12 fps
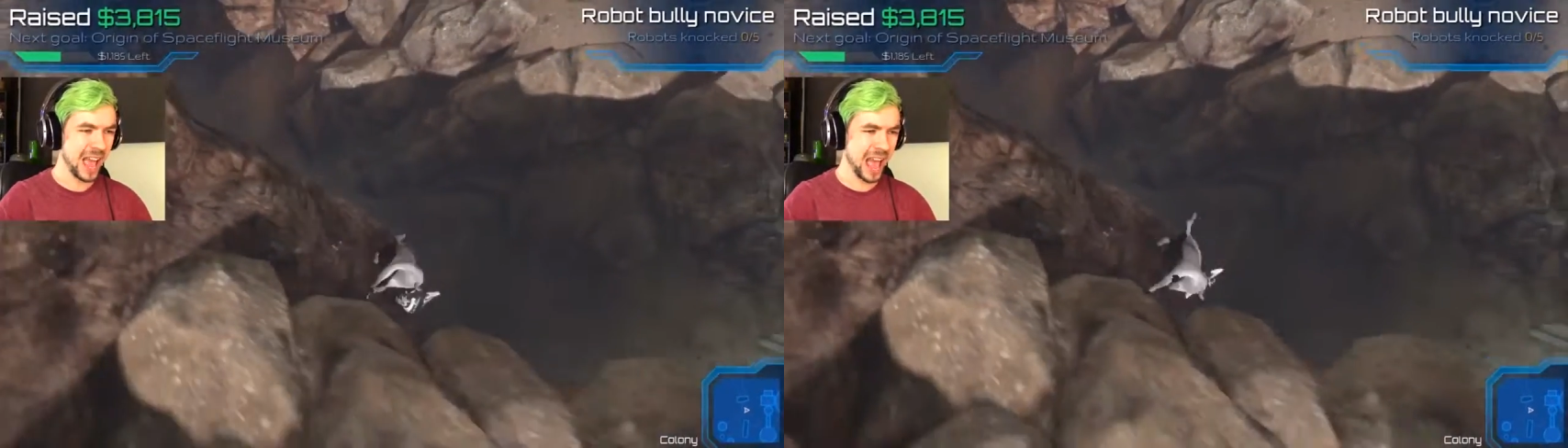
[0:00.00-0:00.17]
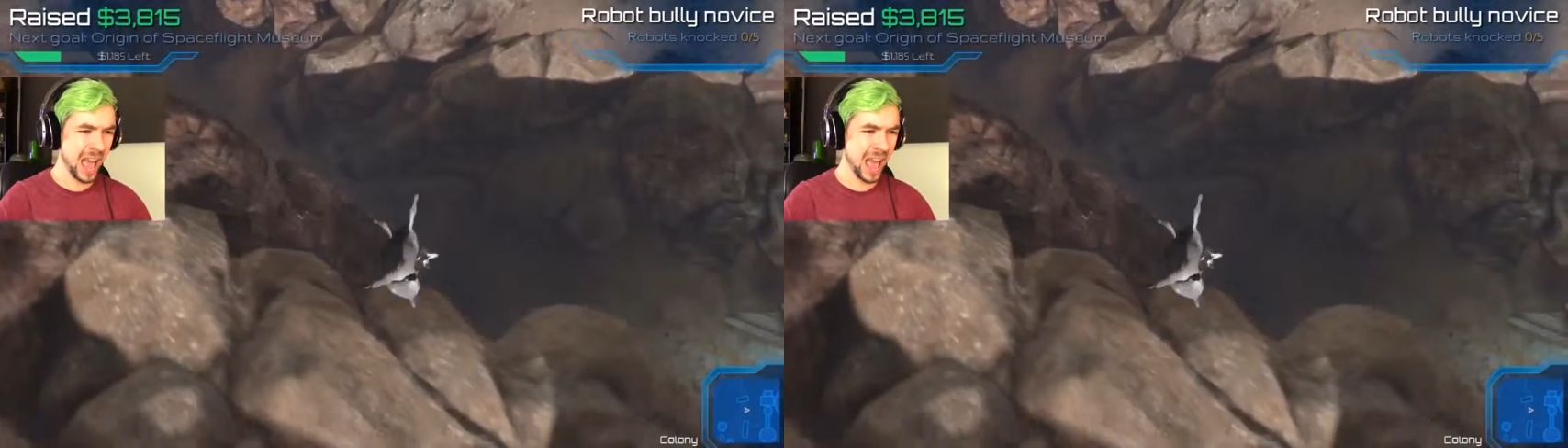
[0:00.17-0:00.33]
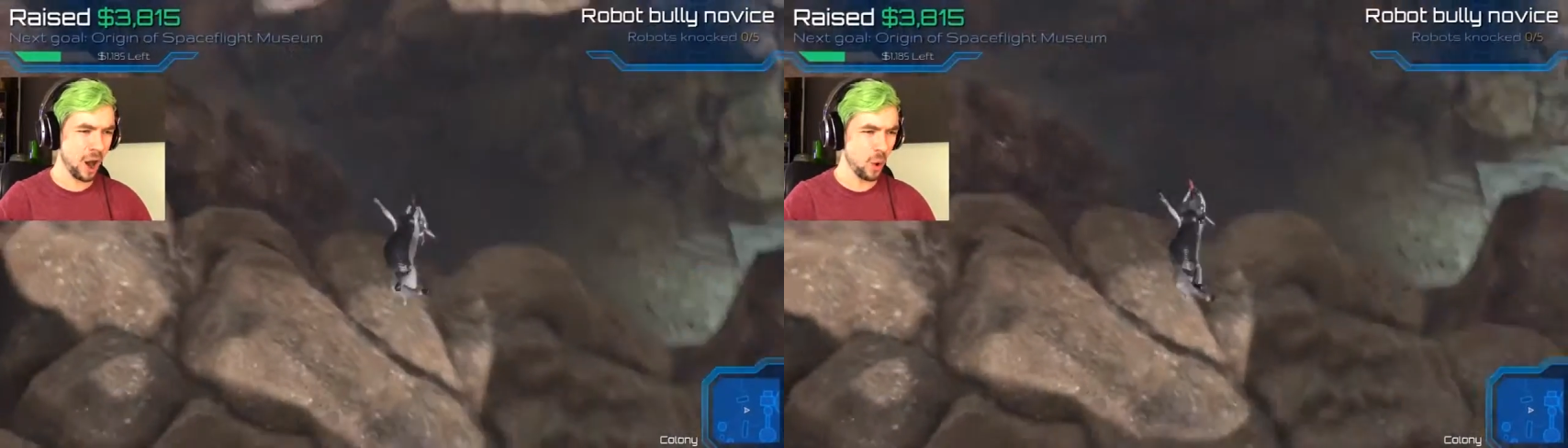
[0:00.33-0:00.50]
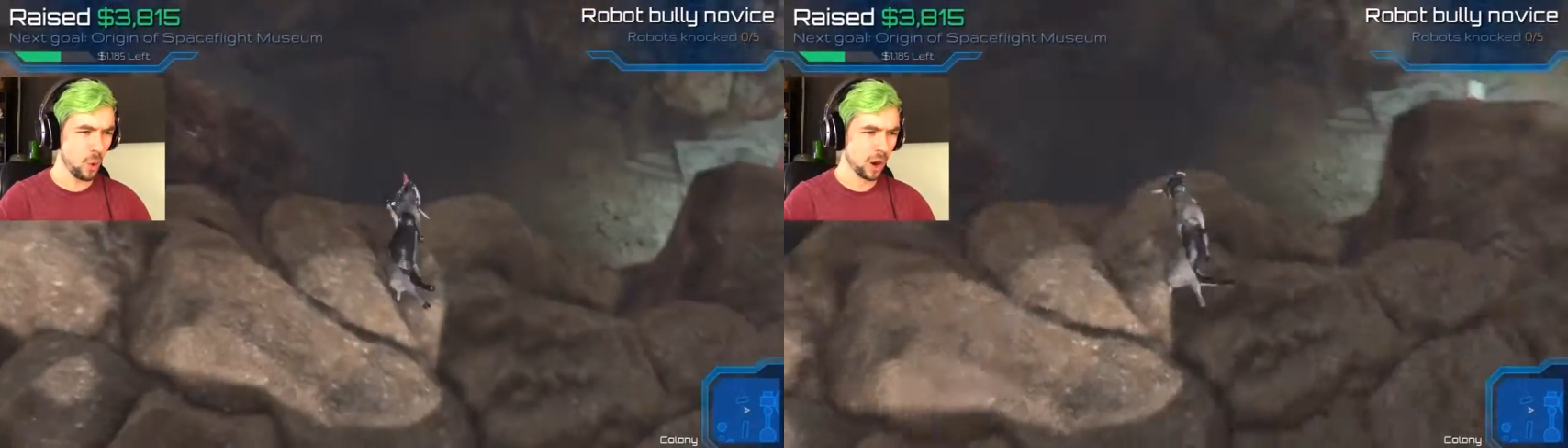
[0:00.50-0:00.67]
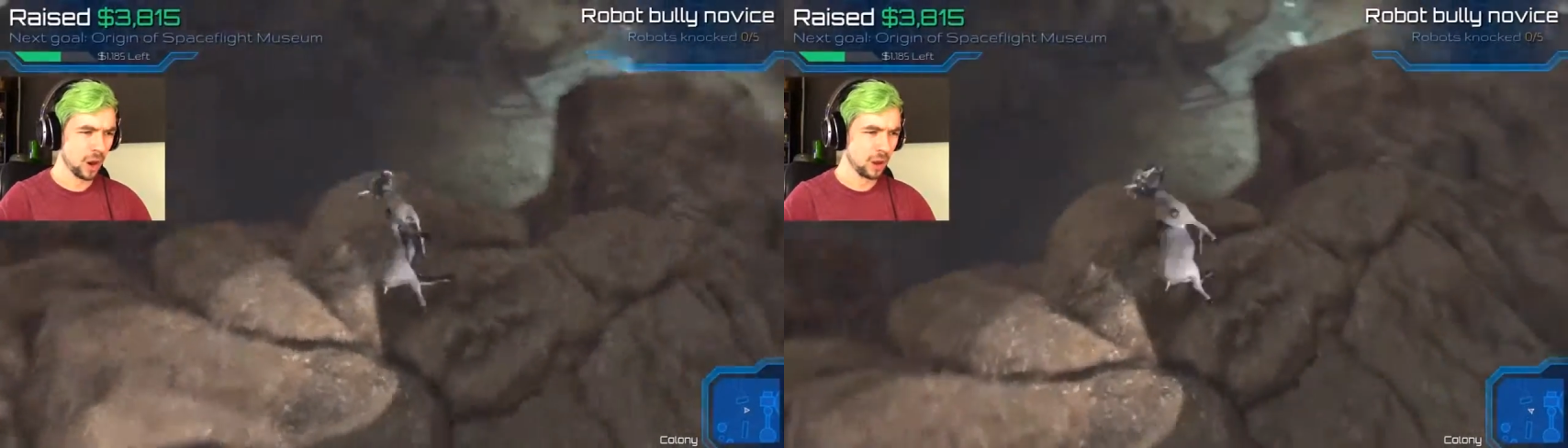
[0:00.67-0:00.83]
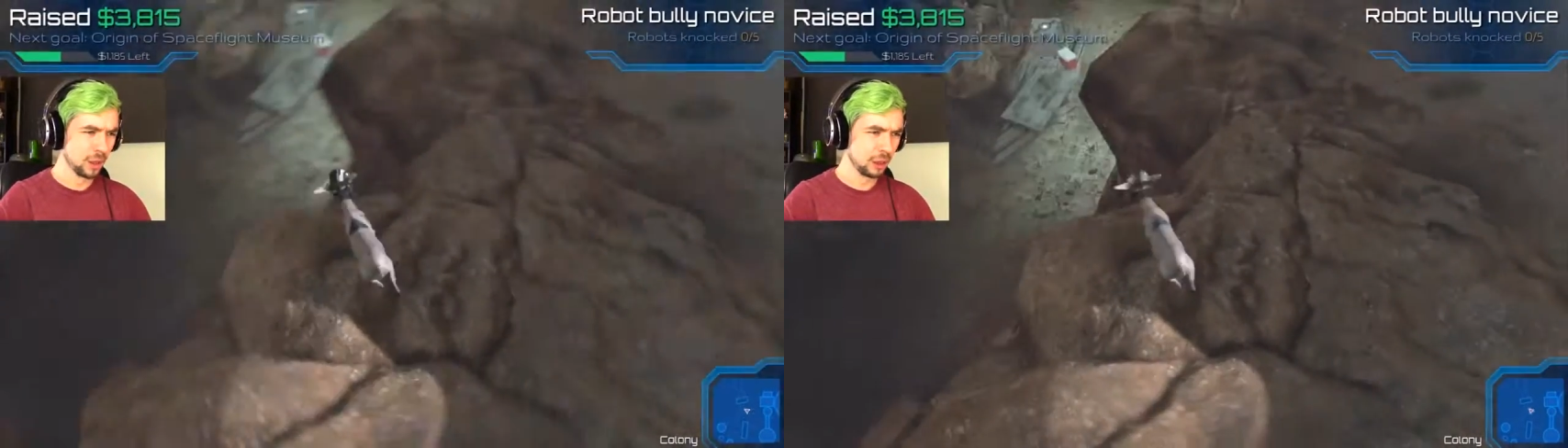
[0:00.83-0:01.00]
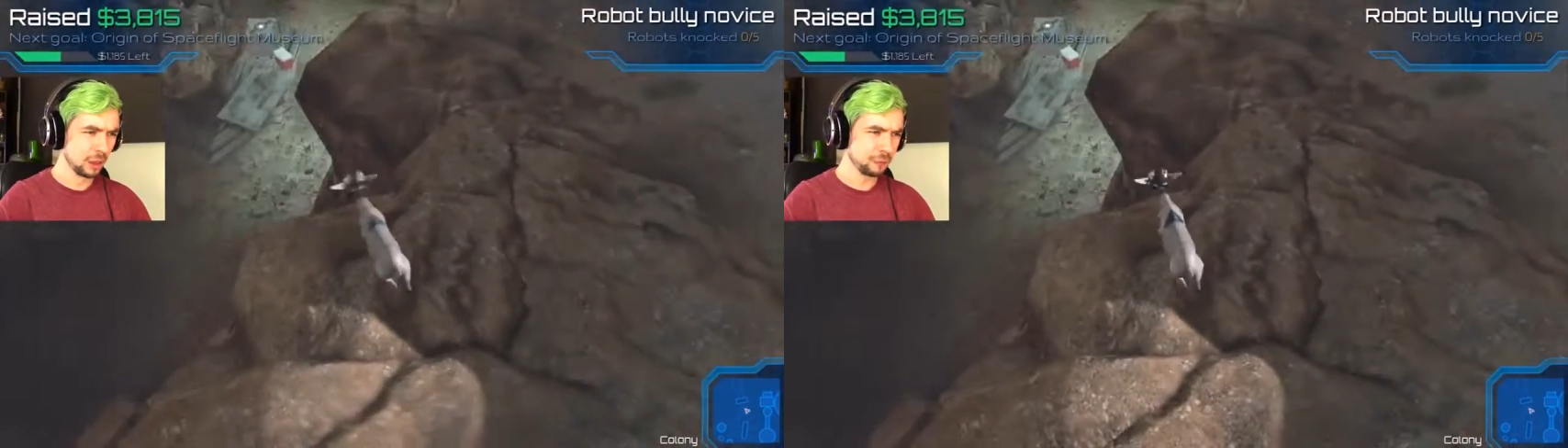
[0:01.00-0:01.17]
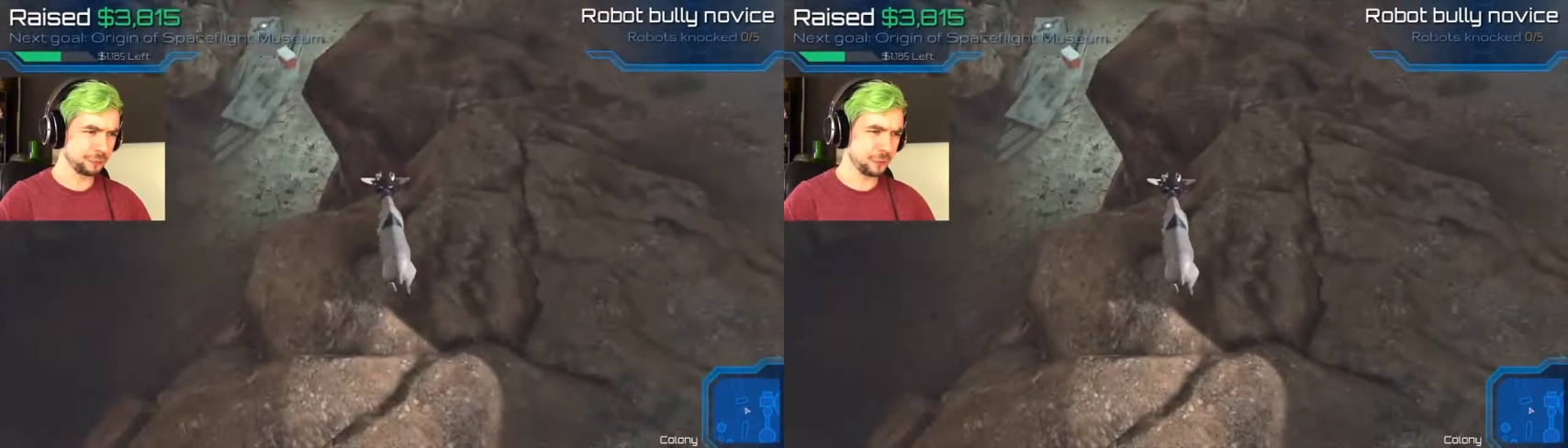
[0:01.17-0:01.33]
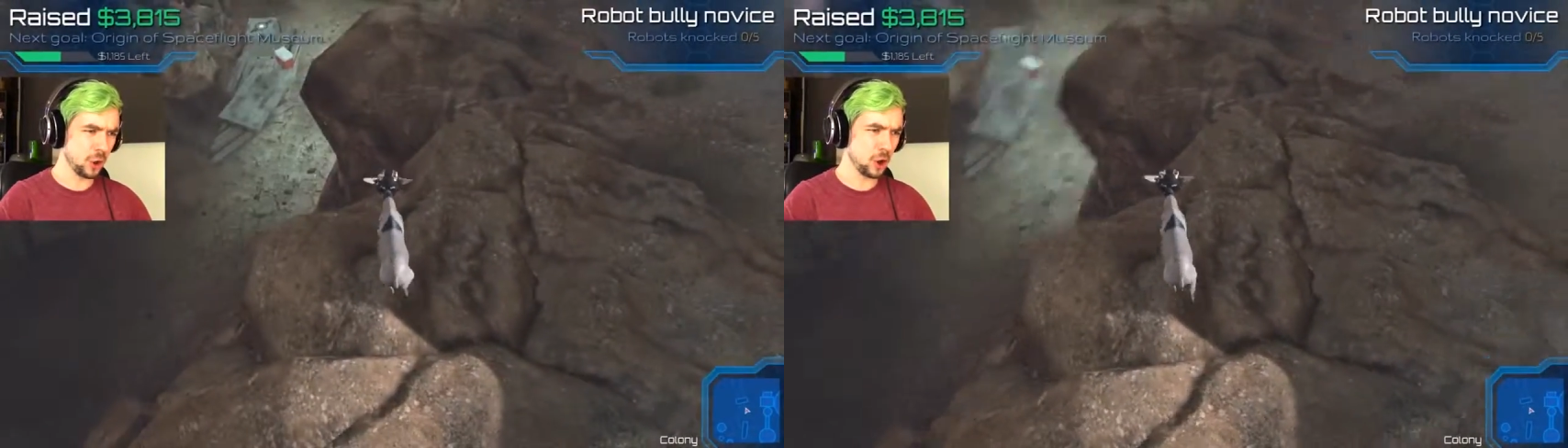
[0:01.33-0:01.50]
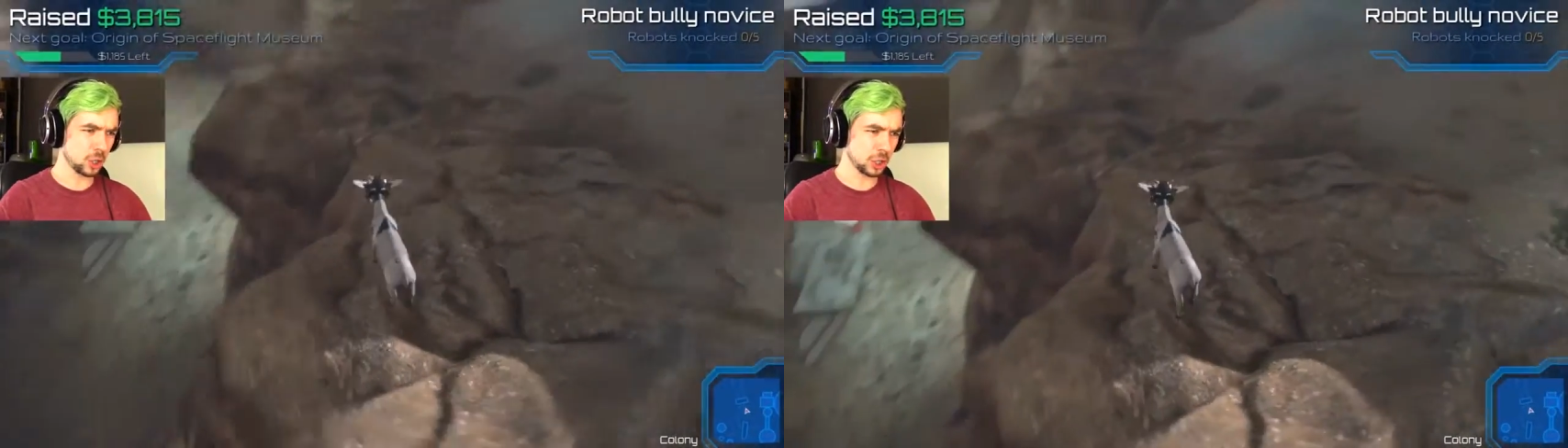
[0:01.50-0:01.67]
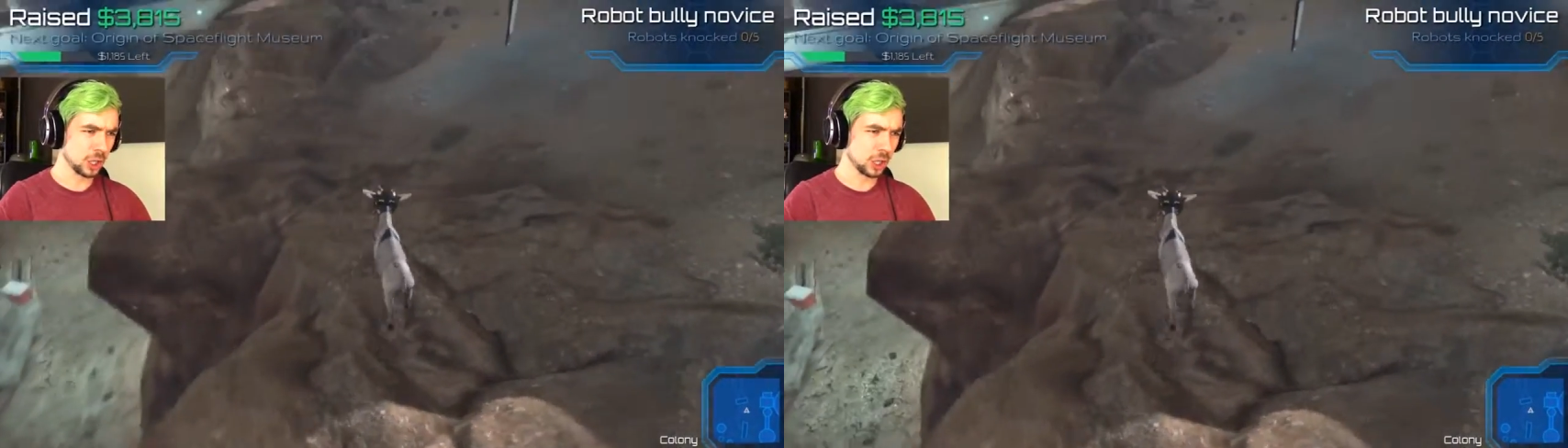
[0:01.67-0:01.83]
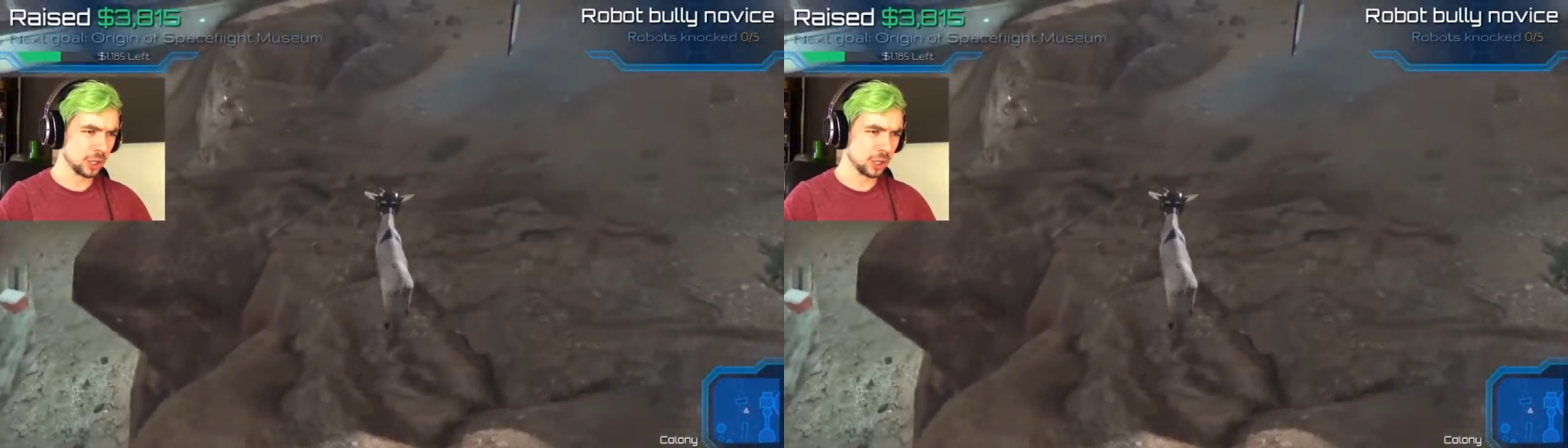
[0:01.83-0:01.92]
Ow! Fuck!